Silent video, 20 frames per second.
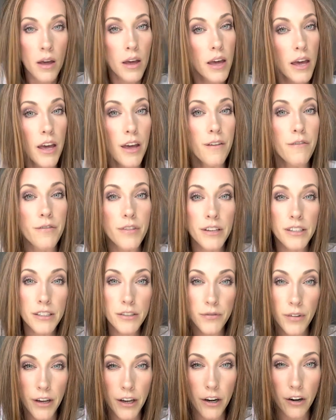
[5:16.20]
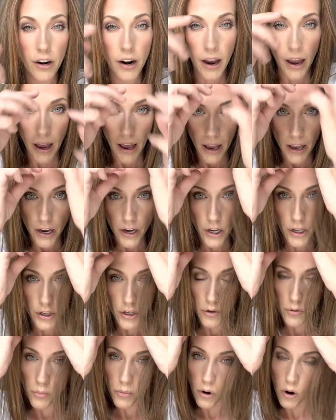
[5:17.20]
If this fit your head,
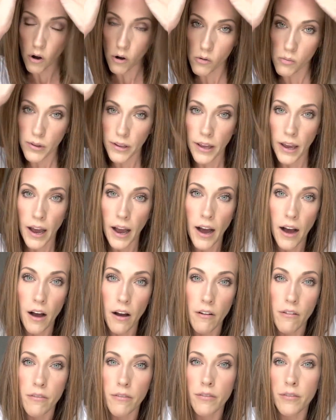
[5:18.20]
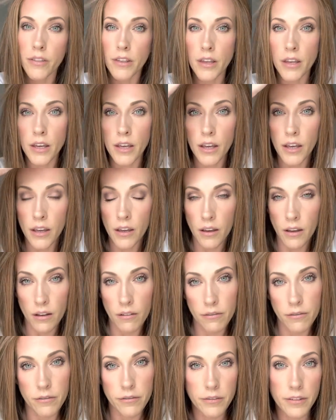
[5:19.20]
you probably have the
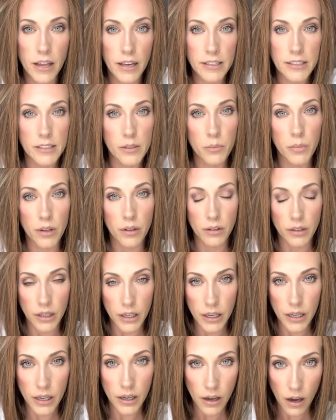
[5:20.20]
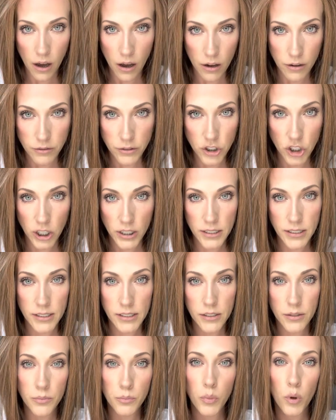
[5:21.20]
flexibility of
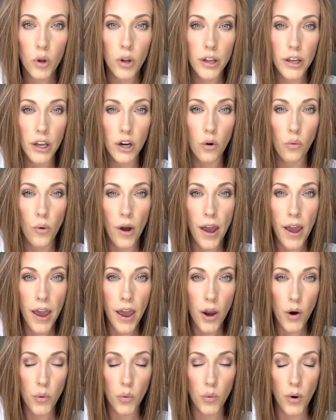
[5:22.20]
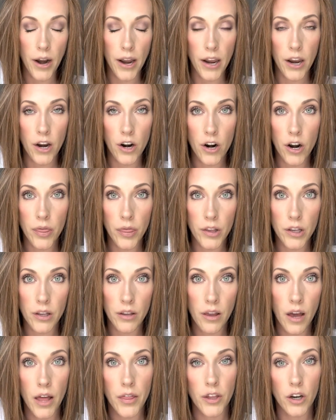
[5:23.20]
just pulling it away right here at
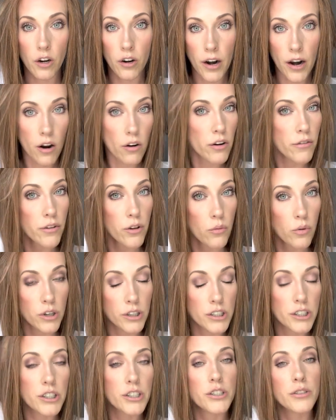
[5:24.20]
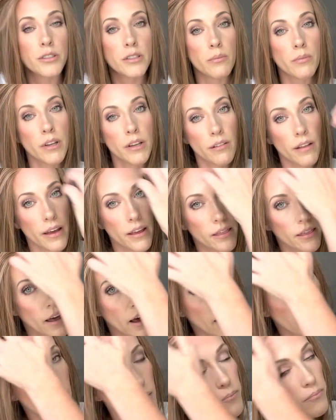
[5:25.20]
the crown if you wanted to do something like
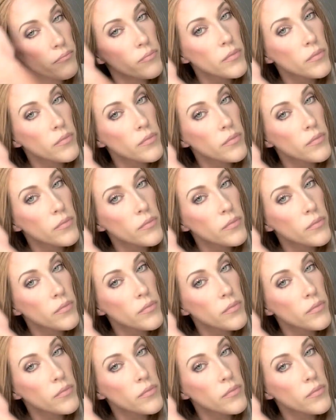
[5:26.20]
that.